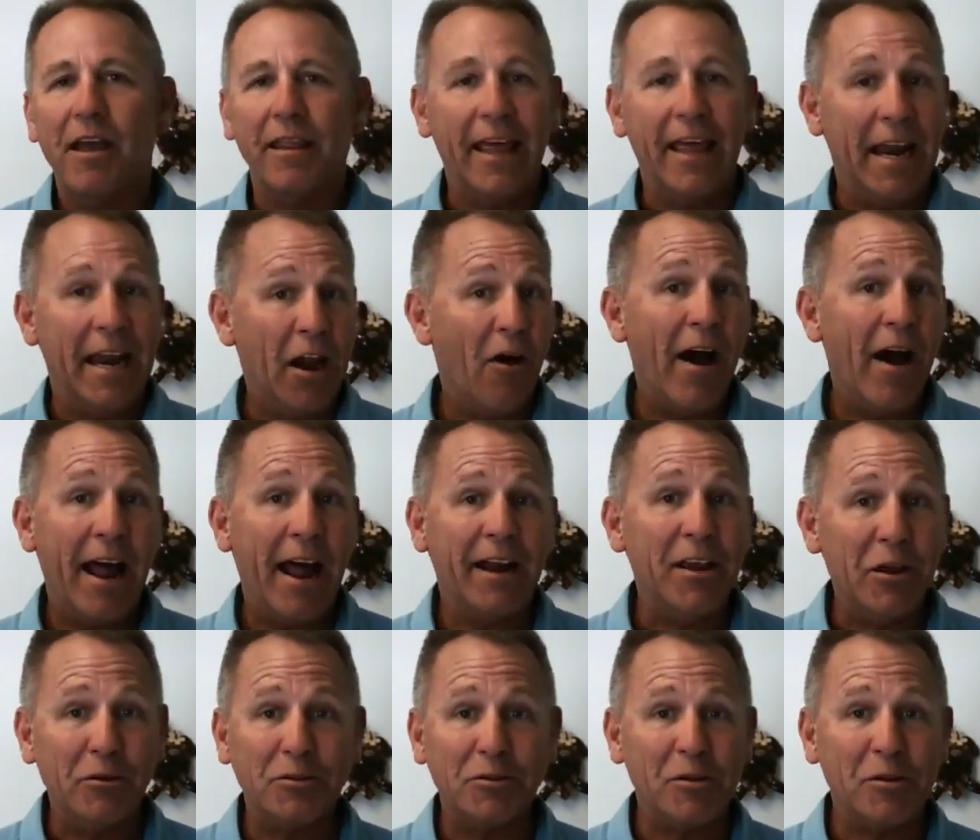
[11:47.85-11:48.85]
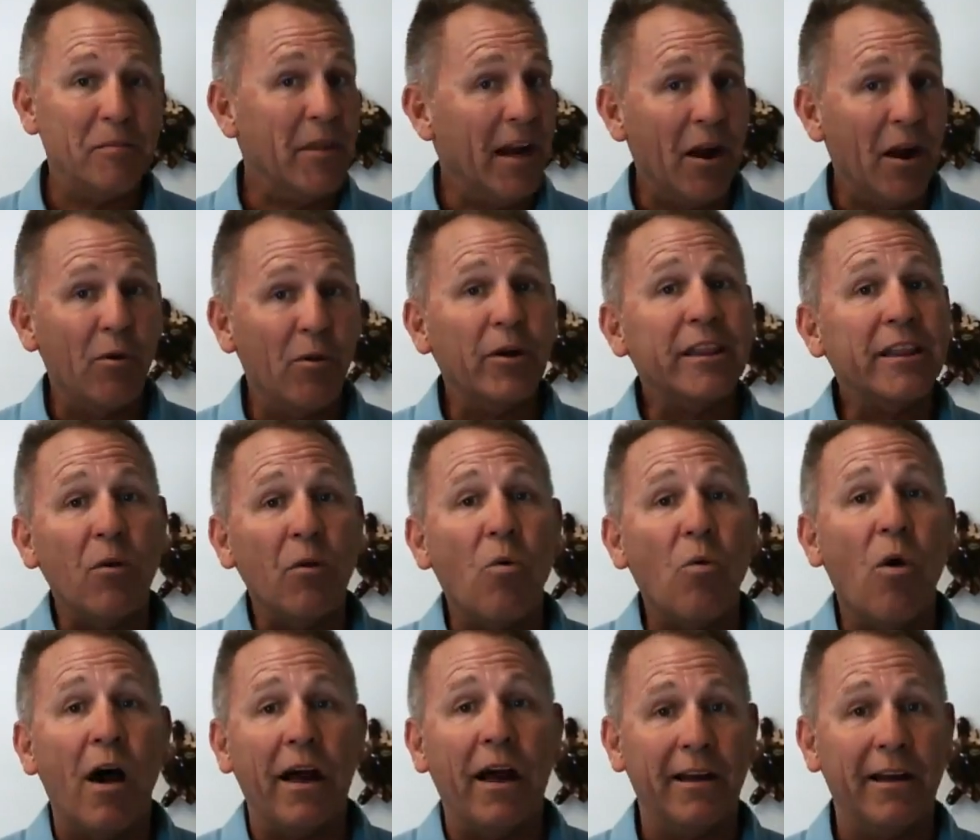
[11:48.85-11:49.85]
they know how to use them, they know what they
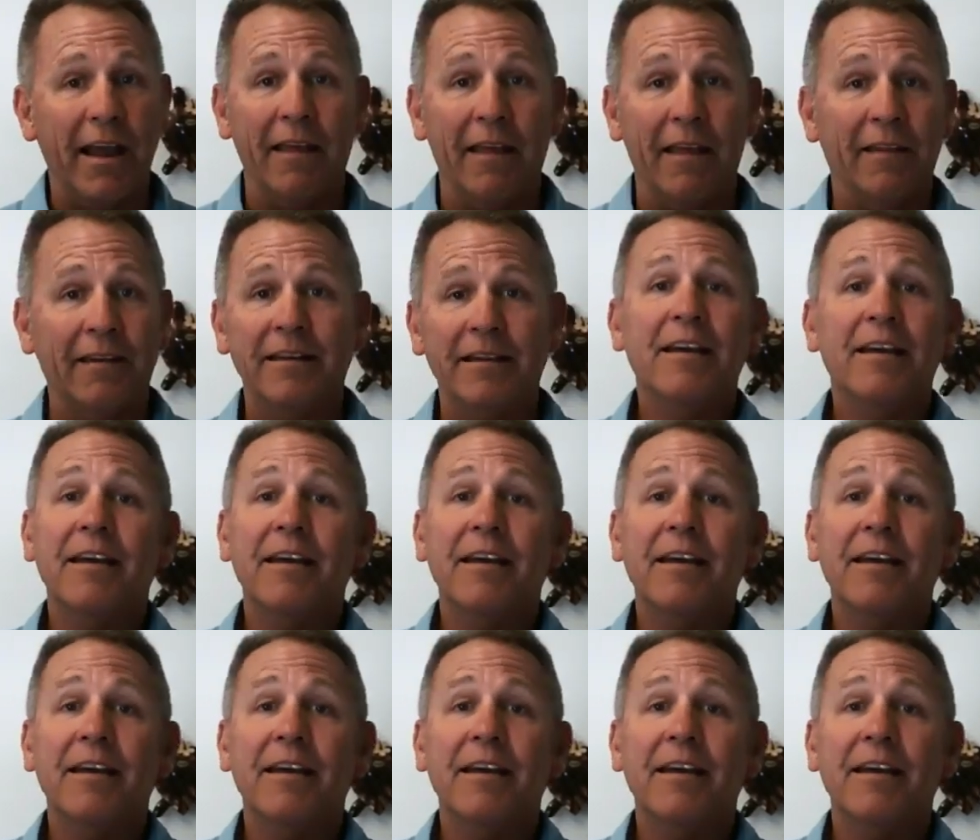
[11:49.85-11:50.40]
want, and